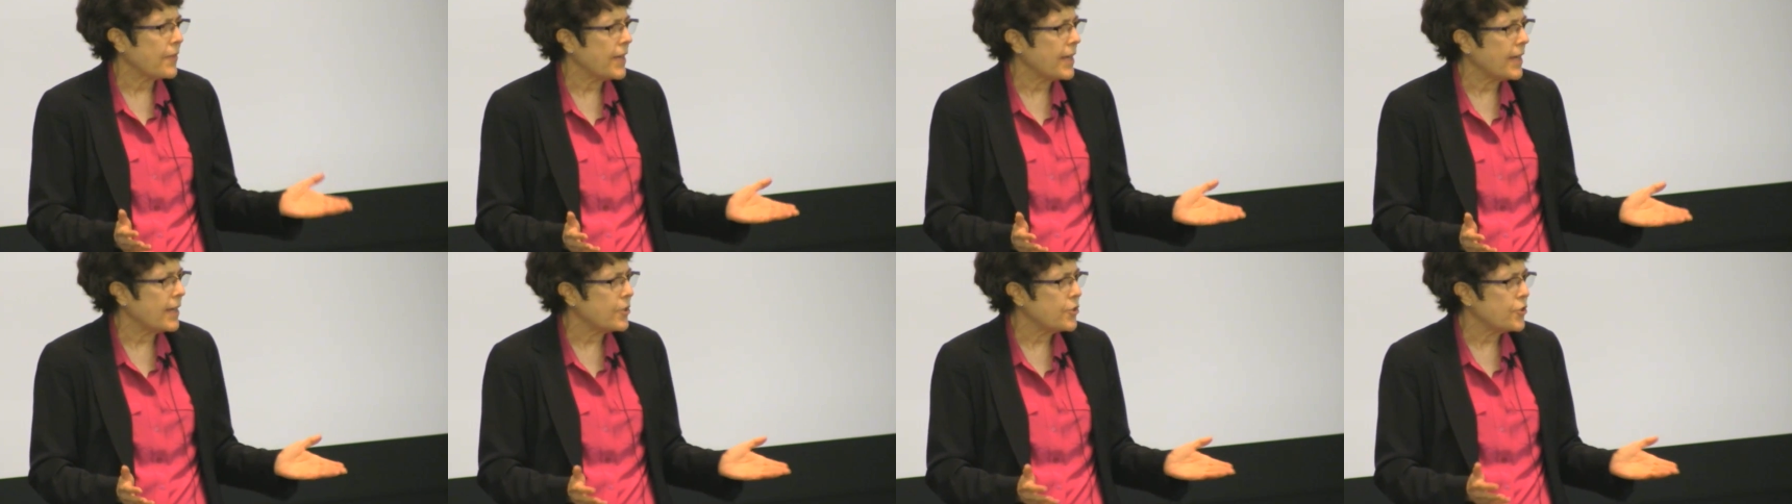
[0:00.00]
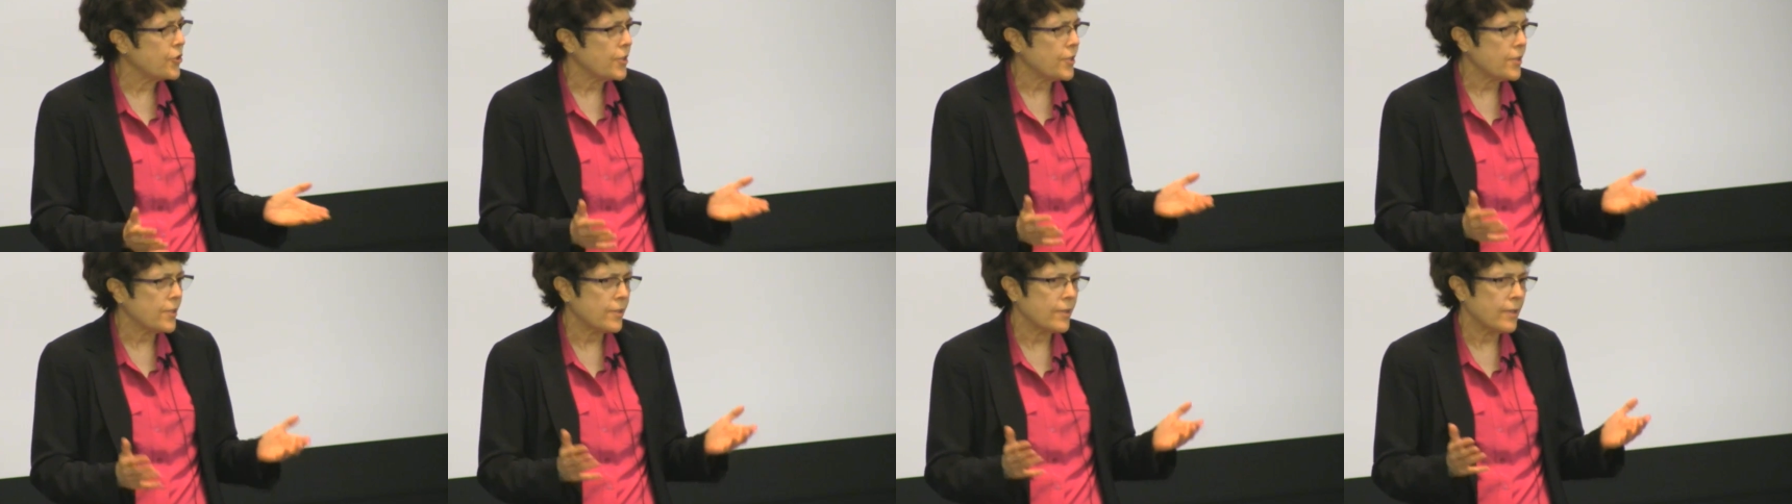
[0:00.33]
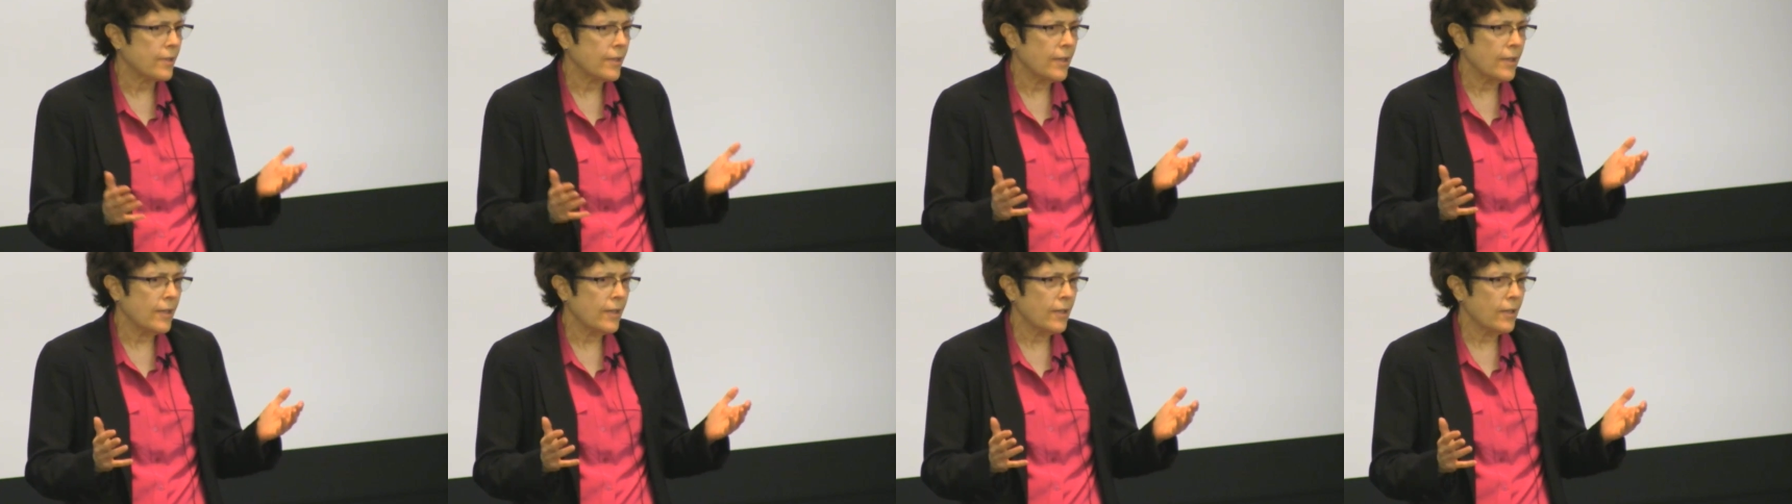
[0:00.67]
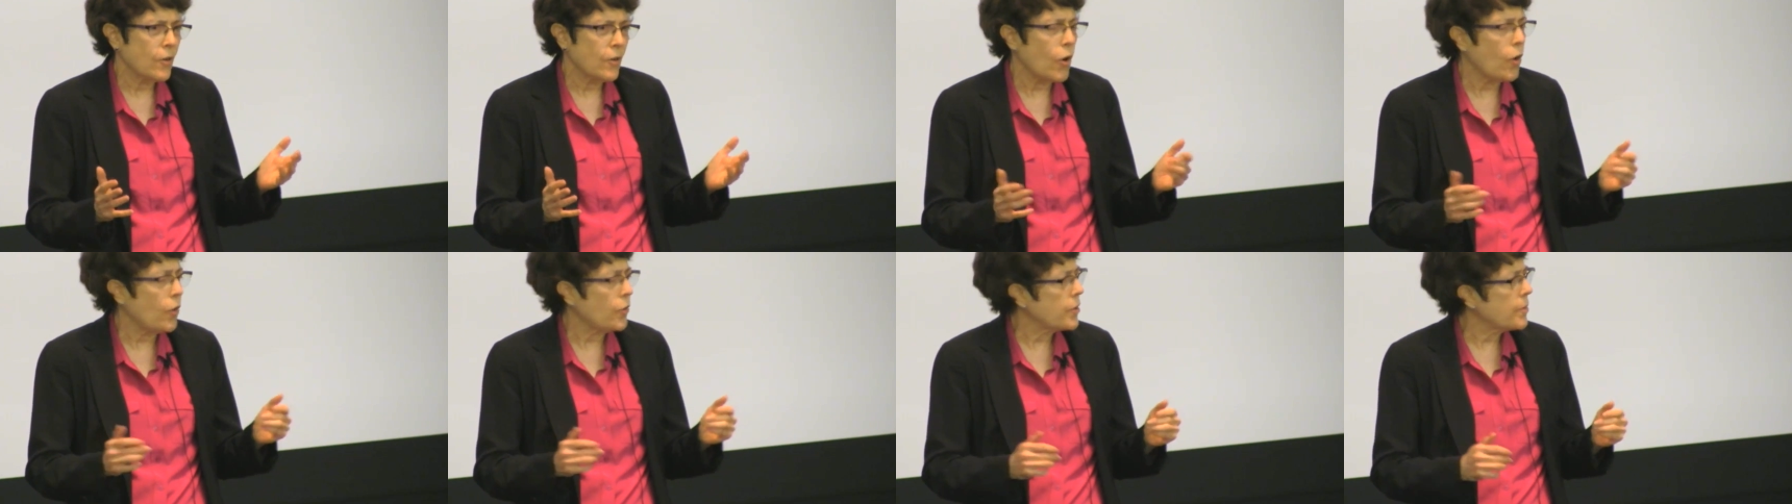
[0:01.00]
then just
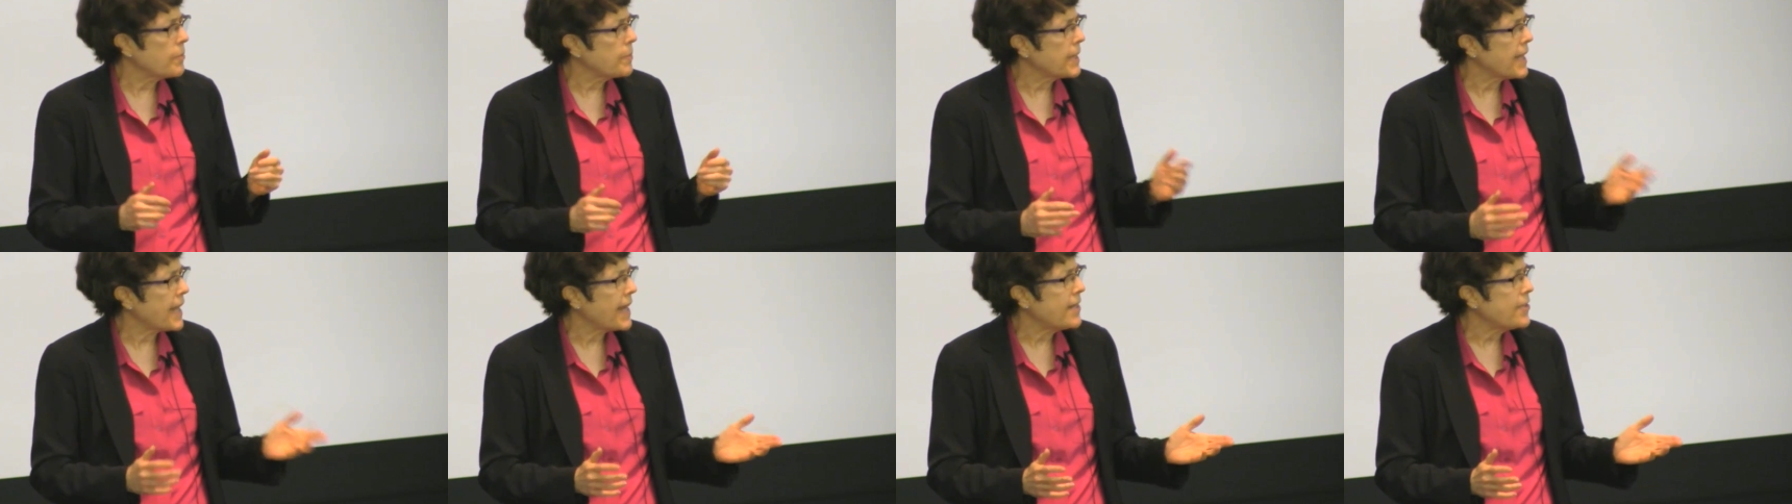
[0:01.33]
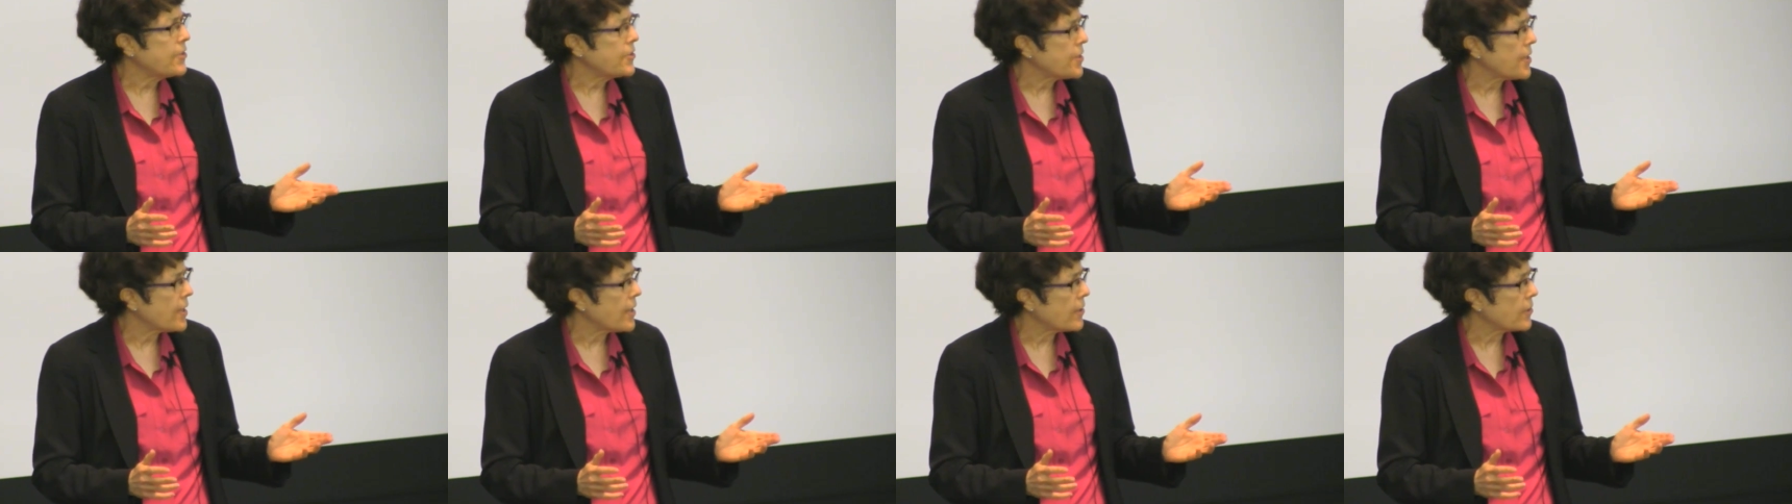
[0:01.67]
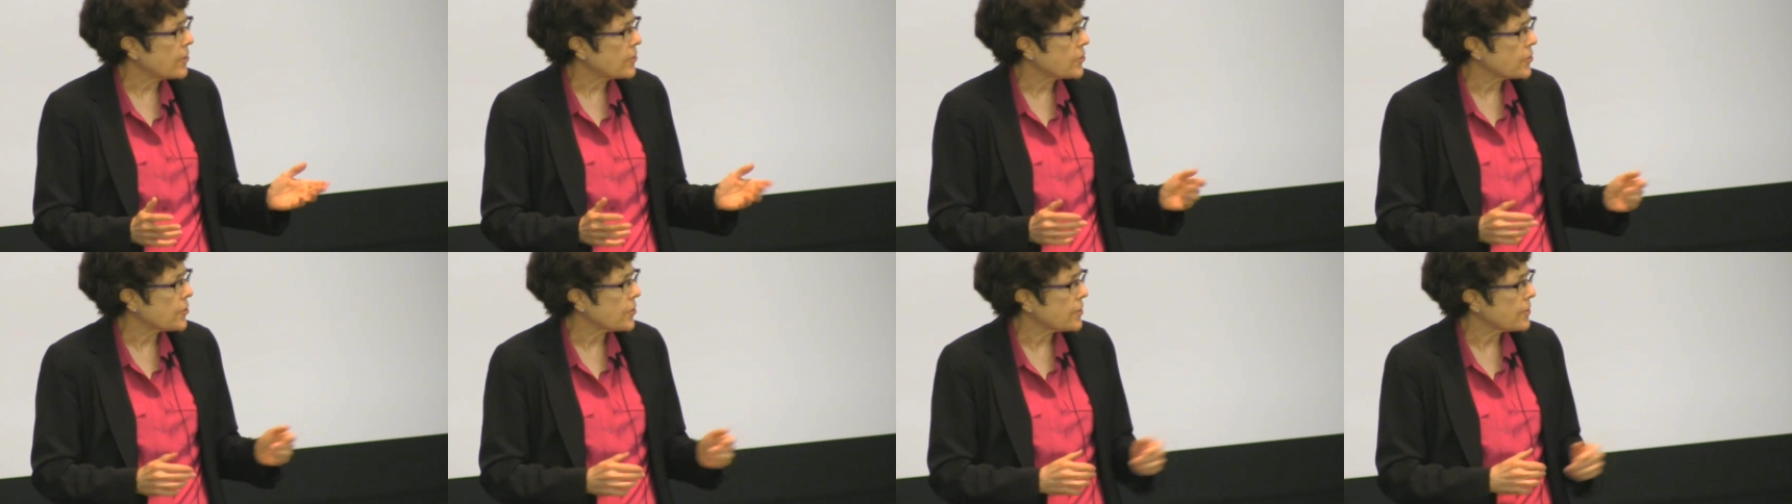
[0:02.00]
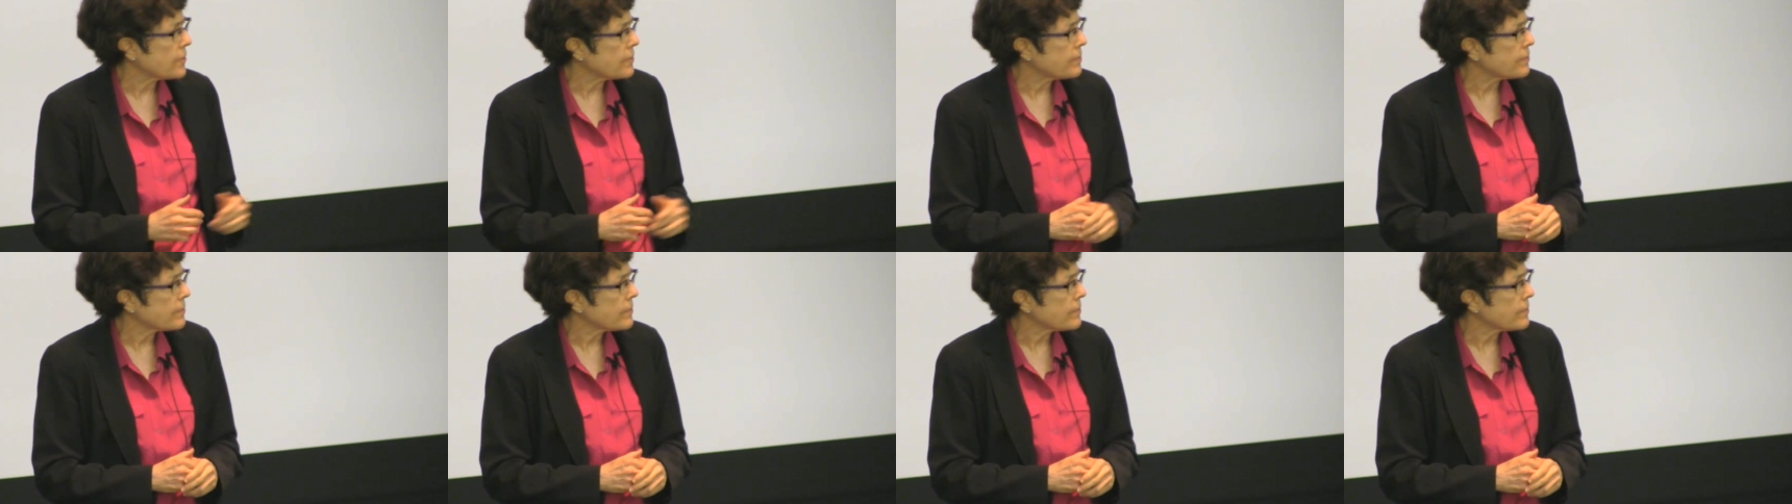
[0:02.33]
called them gay cells,